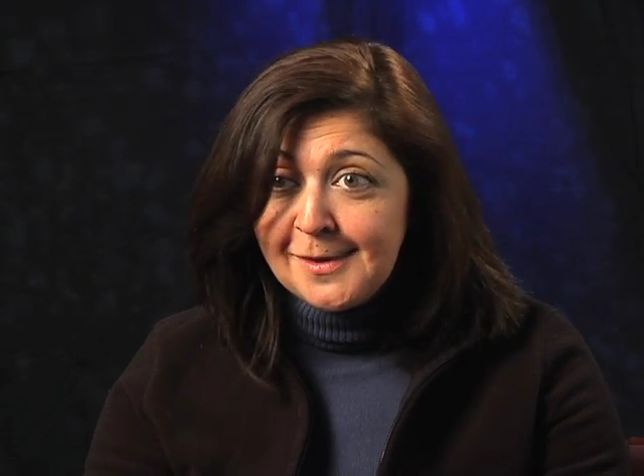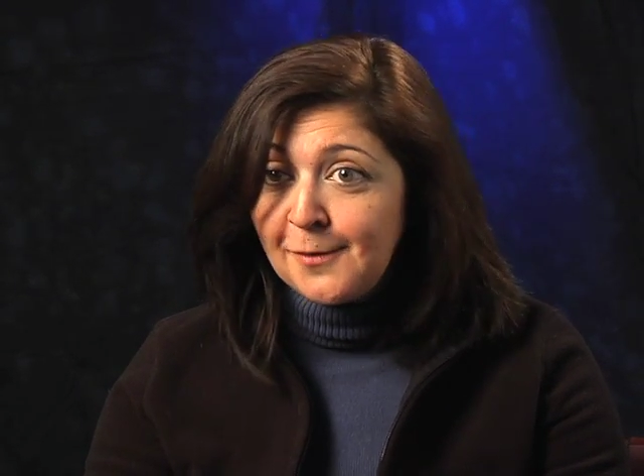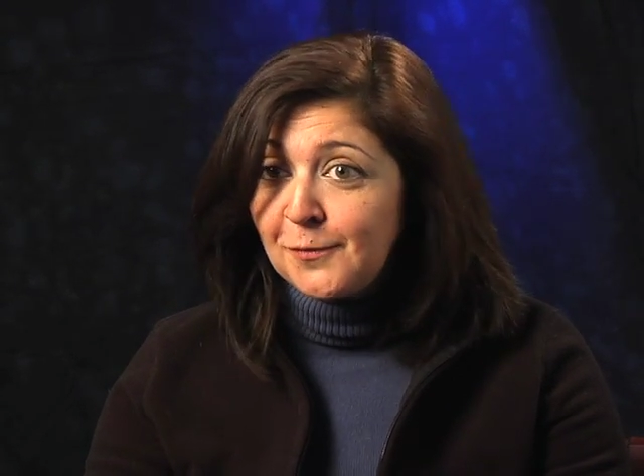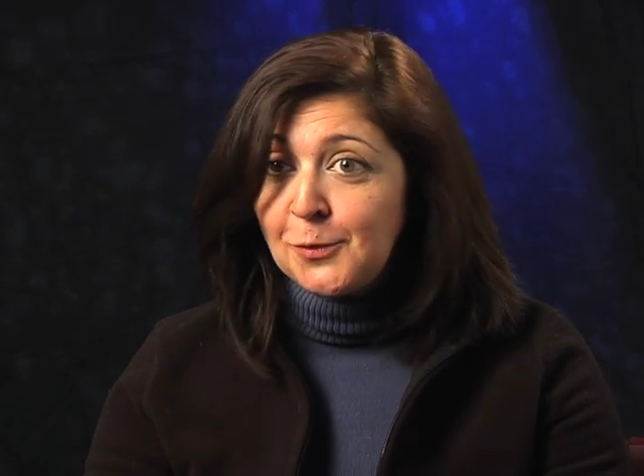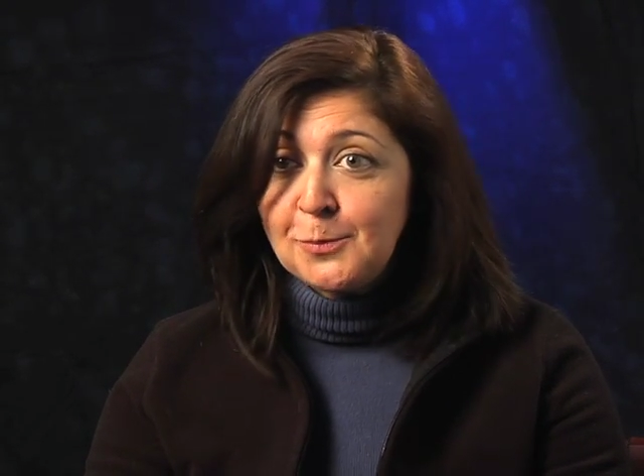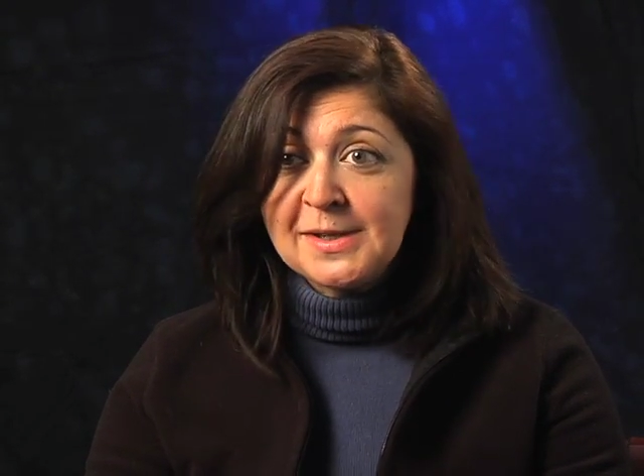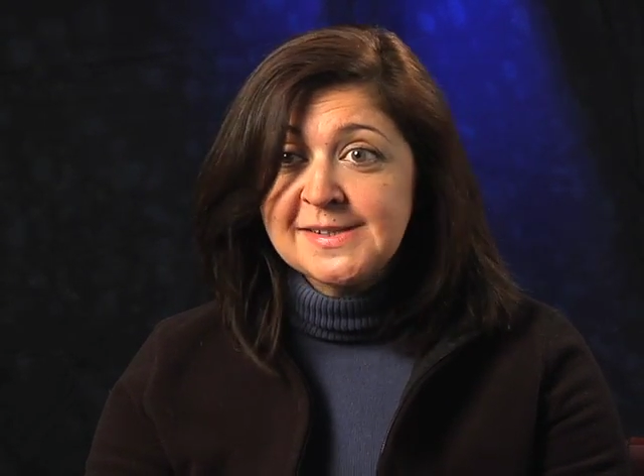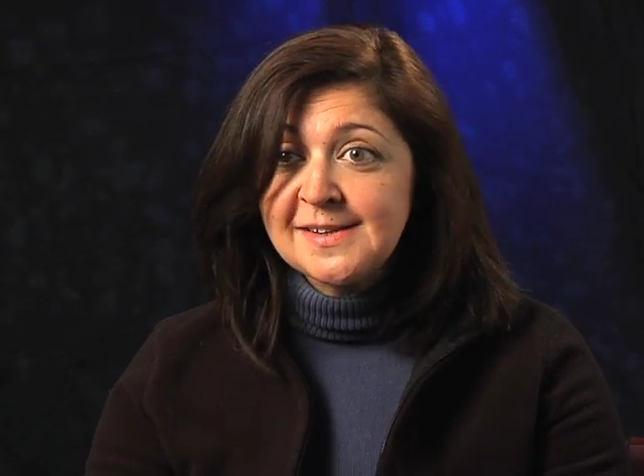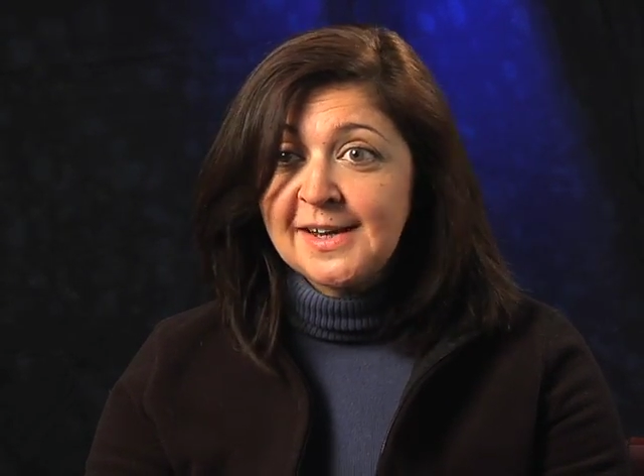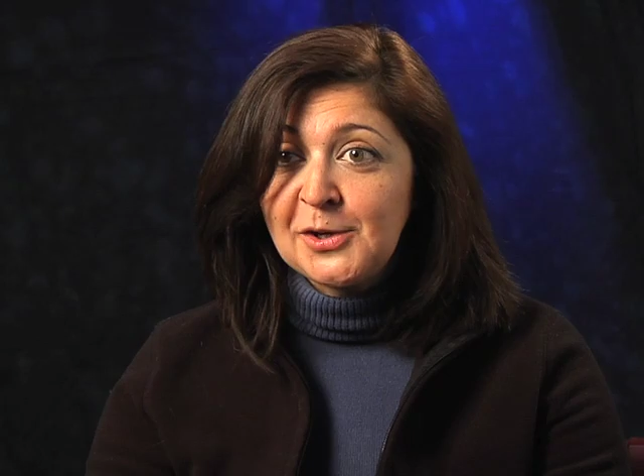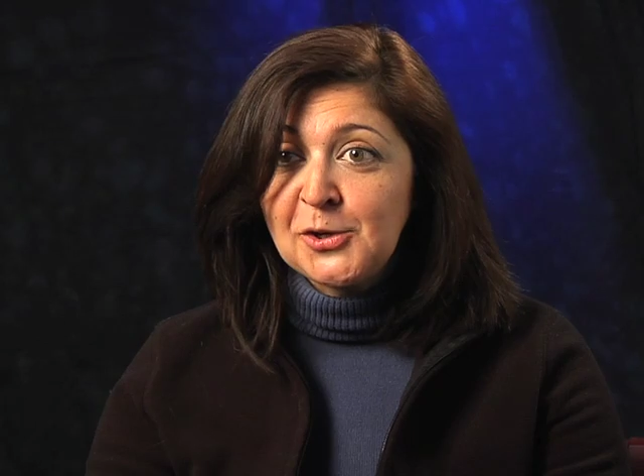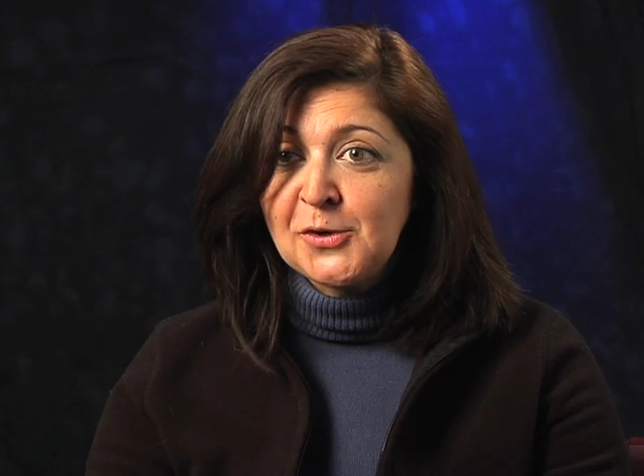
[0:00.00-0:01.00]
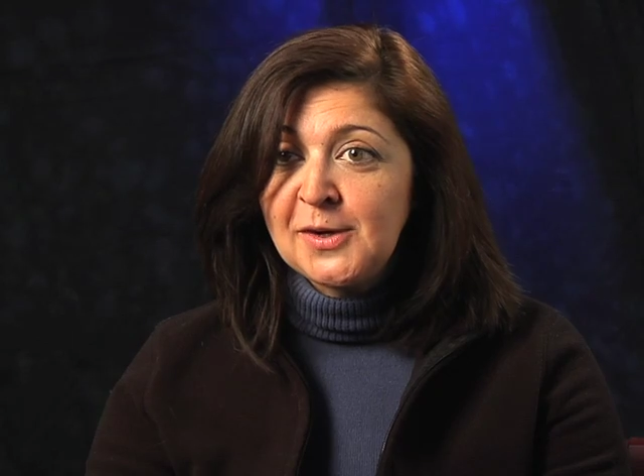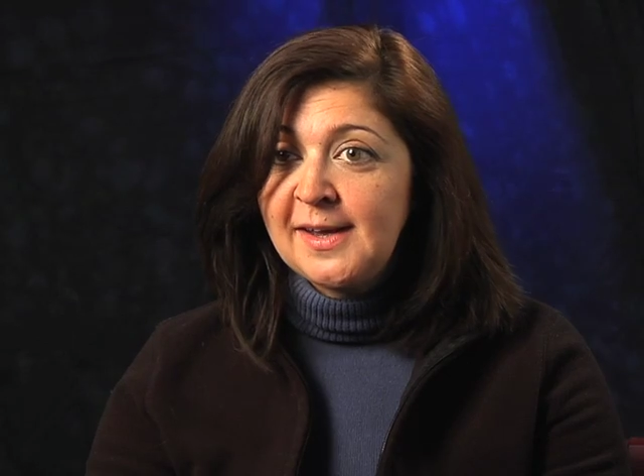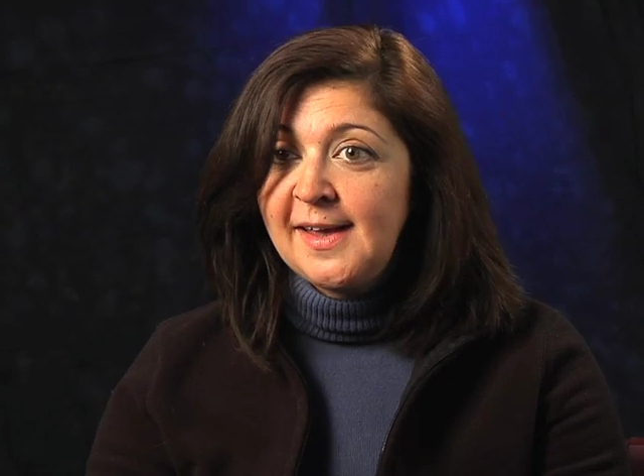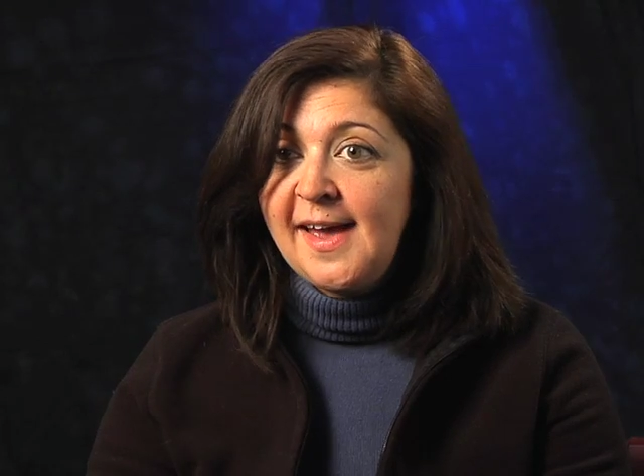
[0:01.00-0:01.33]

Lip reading: a few months later,